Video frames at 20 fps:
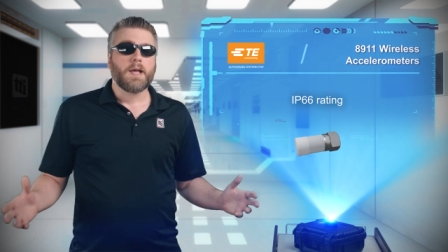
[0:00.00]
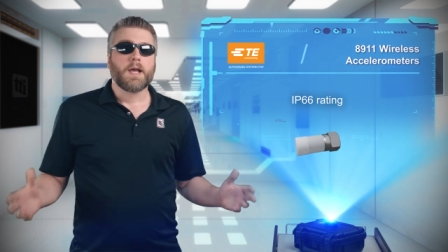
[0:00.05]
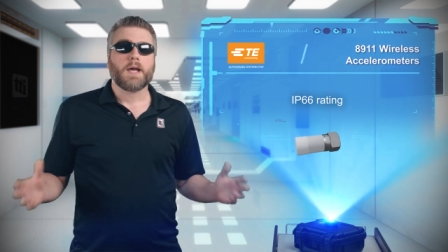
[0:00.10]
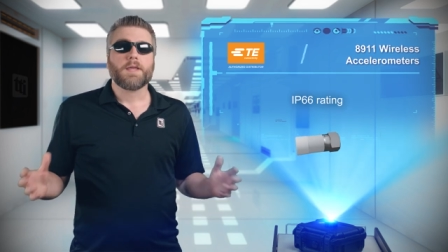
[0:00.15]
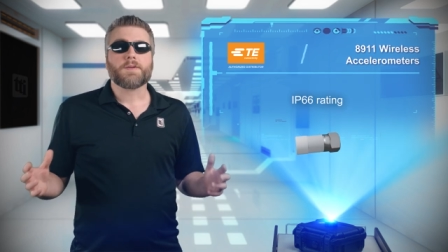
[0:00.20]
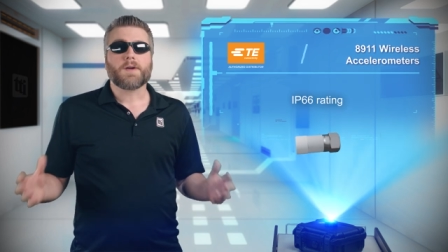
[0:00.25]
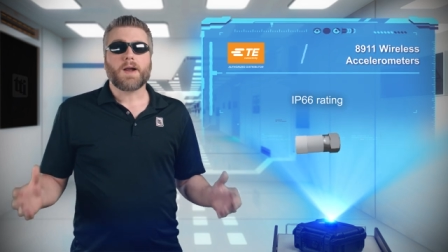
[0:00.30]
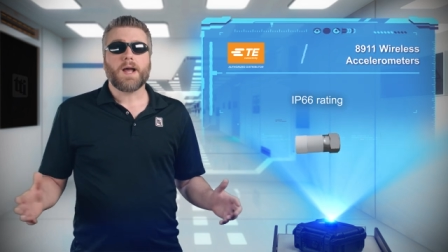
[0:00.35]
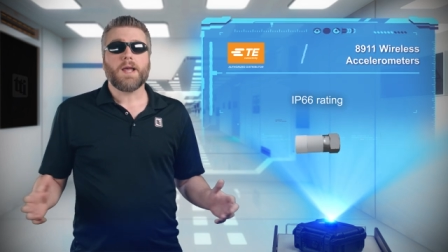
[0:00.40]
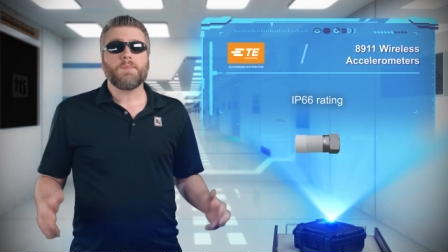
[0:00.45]

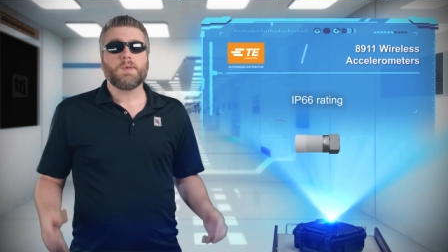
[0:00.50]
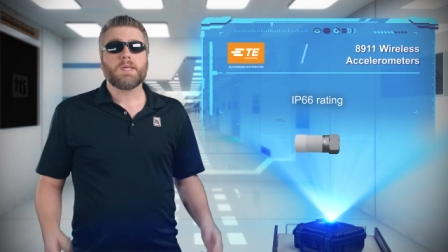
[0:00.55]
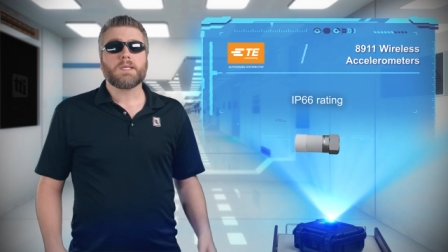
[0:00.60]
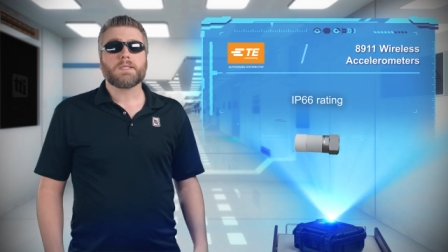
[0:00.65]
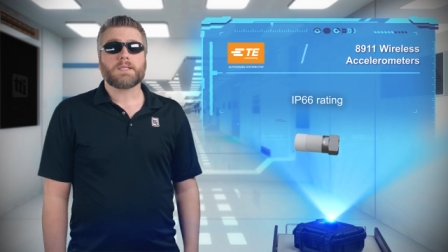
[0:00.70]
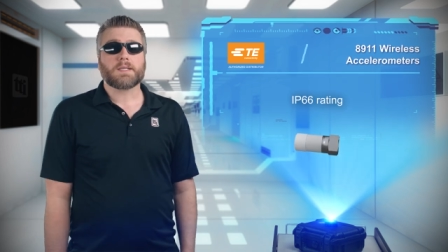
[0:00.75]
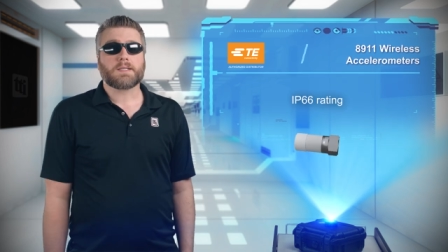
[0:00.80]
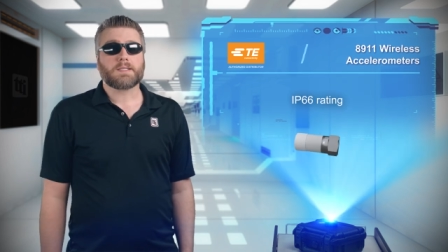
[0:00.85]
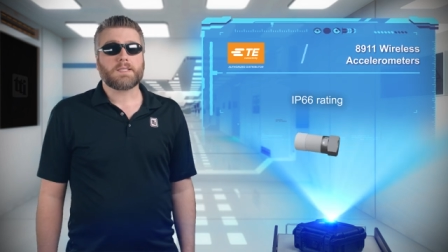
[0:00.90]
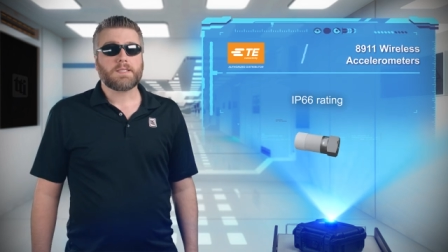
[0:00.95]
and their
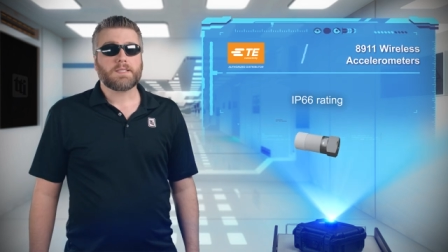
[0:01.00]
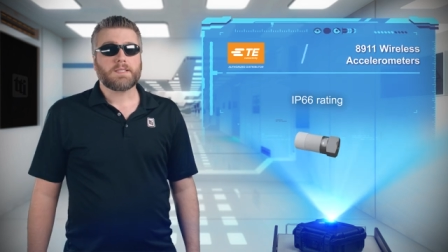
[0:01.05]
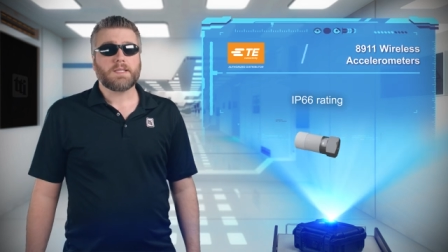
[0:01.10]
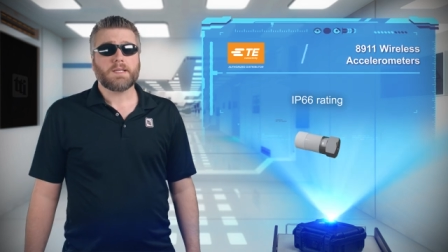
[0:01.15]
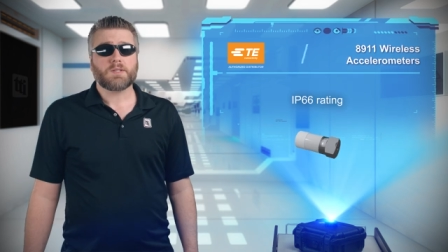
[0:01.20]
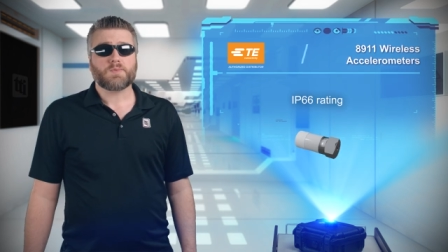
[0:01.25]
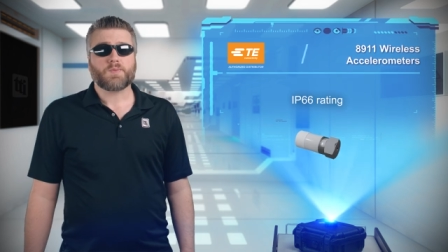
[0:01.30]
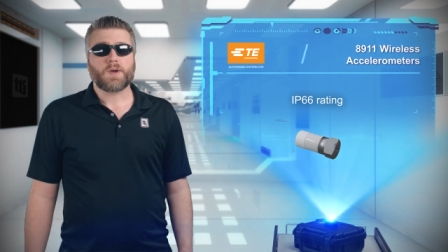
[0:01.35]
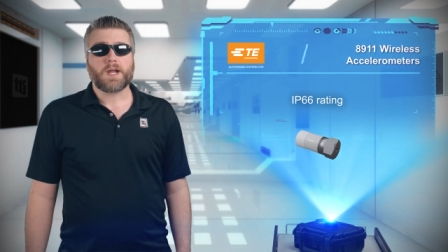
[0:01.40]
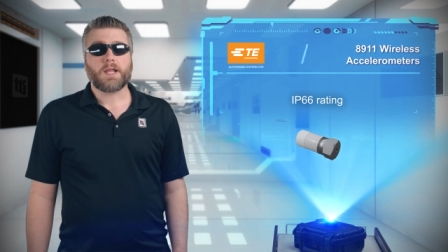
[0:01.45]

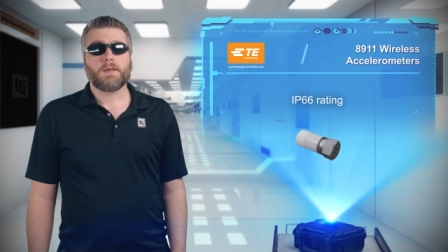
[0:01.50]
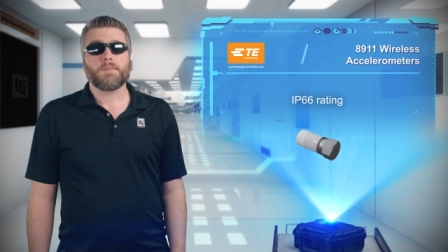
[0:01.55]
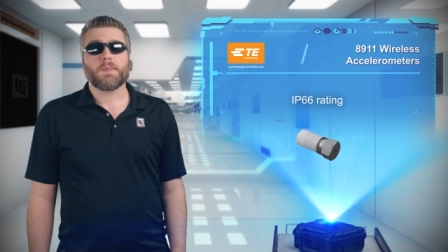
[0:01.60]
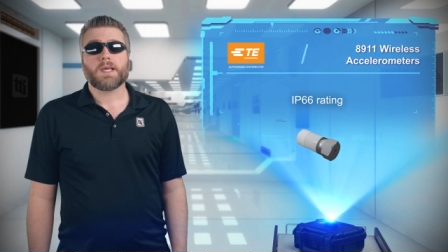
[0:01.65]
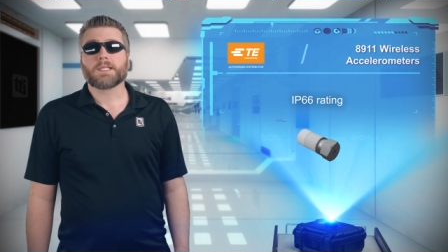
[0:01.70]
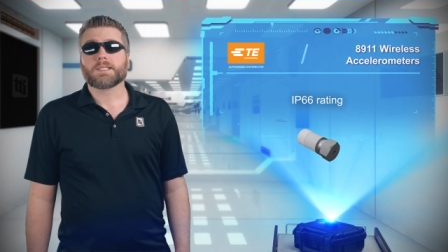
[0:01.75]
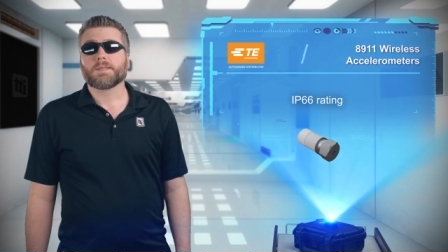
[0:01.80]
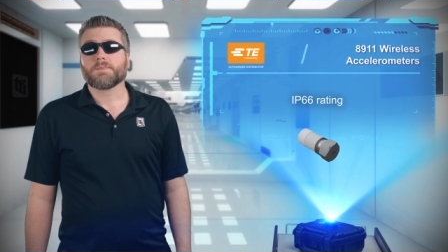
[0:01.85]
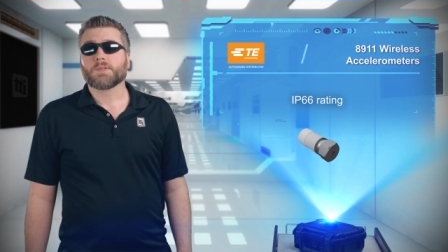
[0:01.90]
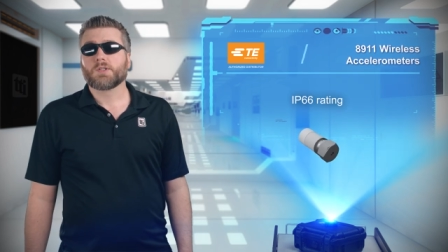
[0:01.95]
IP66 rating
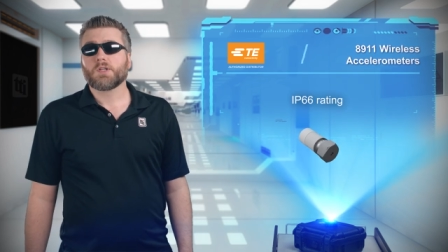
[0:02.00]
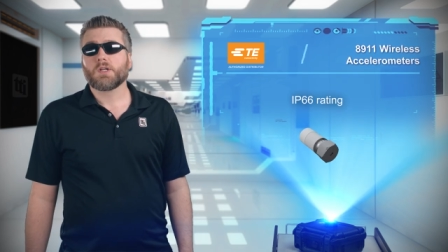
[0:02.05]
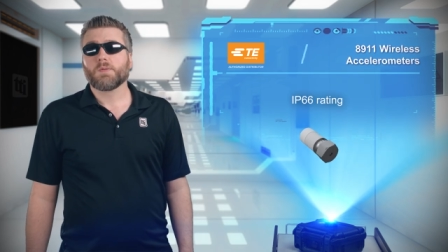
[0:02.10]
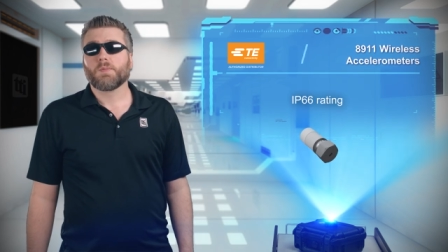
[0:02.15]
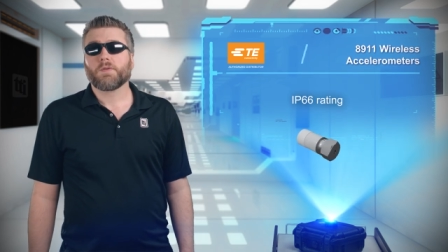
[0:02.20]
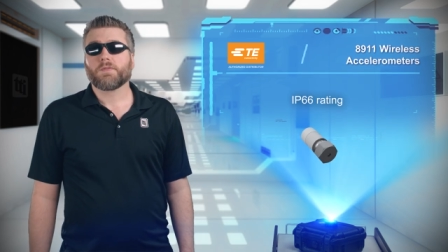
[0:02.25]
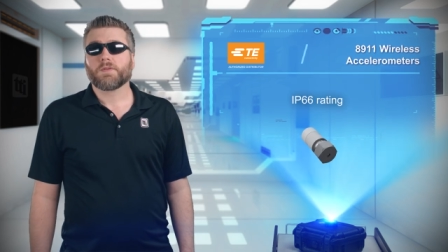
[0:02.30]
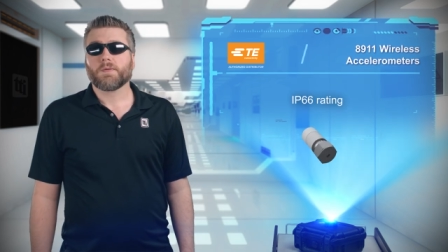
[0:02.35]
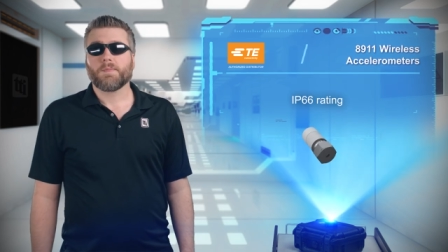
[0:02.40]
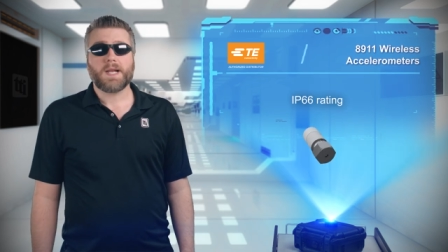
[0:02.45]
makes them
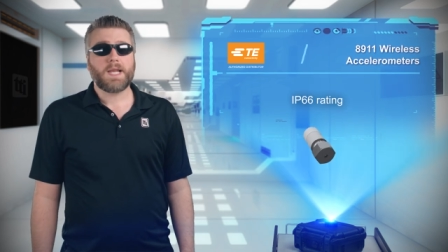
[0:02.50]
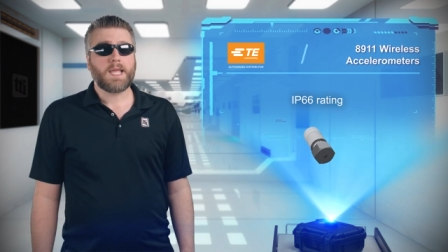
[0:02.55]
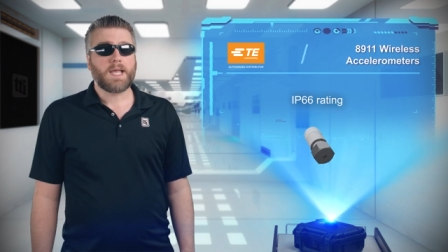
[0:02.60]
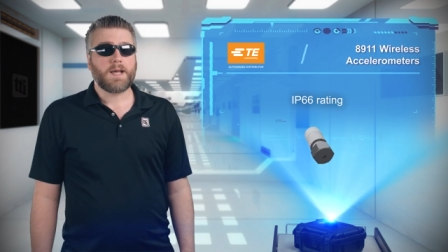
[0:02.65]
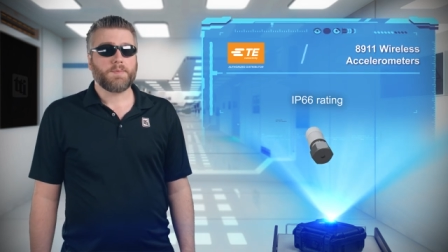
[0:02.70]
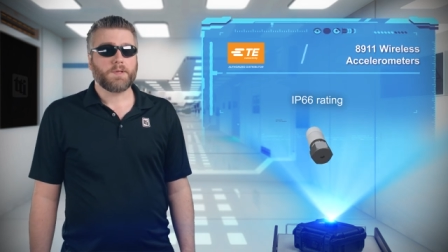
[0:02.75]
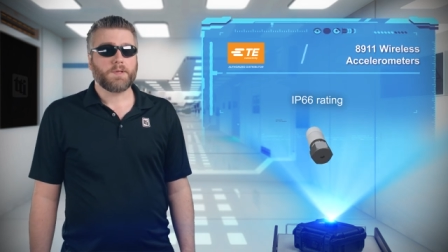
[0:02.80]
suitable for many